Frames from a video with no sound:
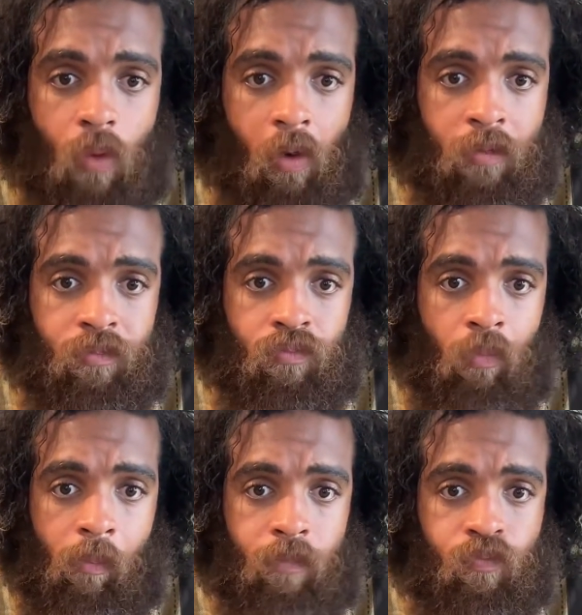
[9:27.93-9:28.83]

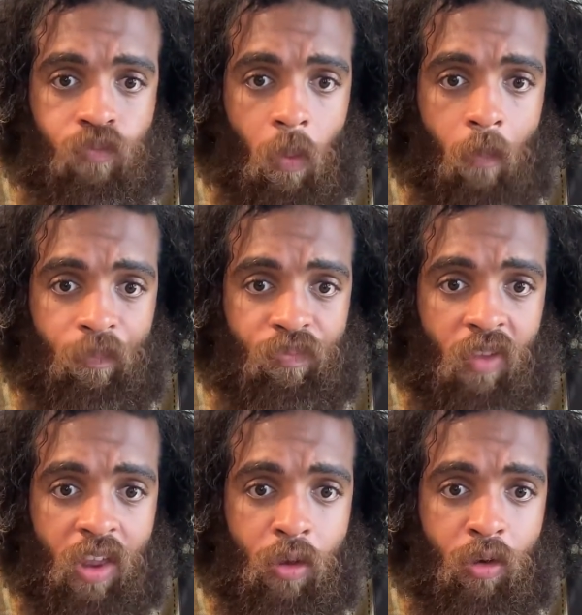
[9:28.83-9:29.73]
Um,
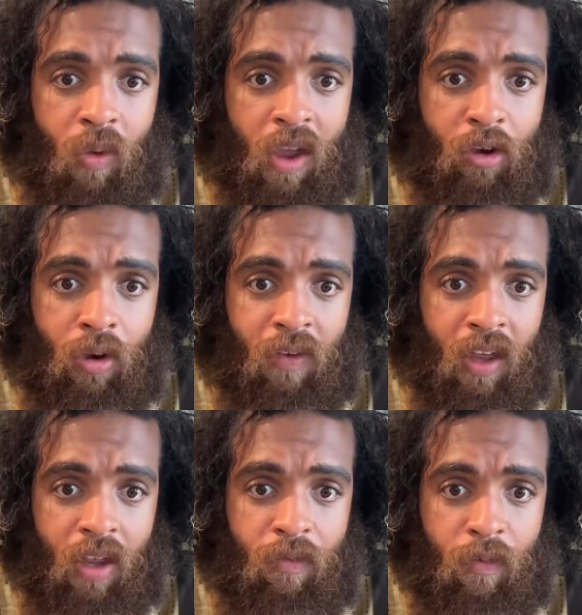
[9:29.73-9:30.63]
thank you, Creator of
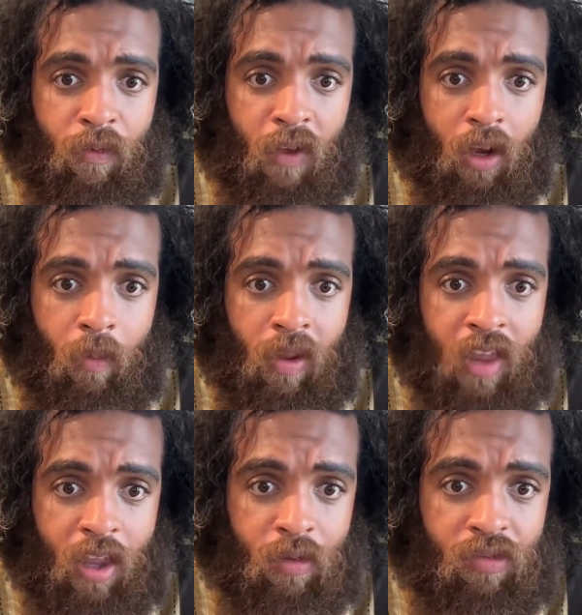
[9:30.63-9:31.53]
Life, for following.
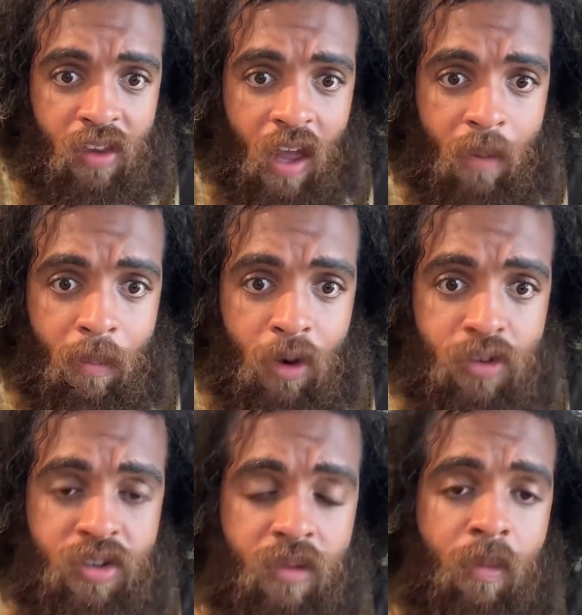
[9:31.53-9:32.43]
Thank you, Sky
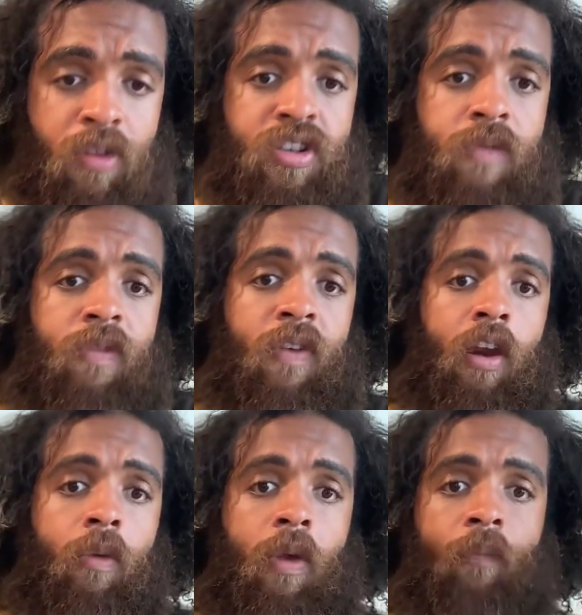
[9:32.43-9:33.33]
March, Marchy, for
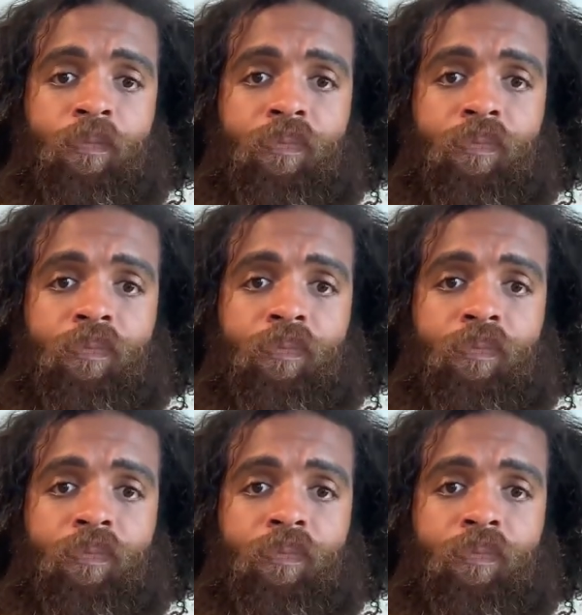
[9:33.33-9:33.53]
following.